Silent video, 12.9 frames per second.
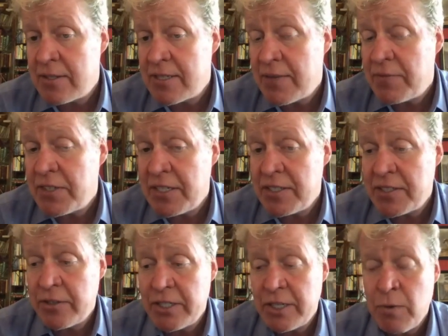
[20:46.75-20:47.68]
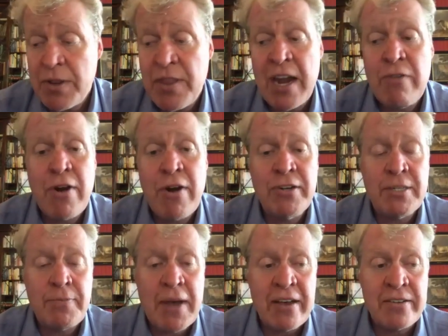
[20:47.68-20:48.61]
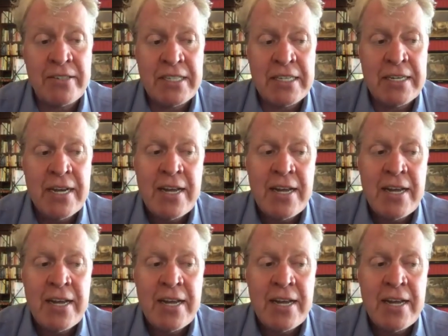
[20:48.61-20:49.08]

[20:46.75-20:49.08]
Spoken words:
17th century, when they wrote about it,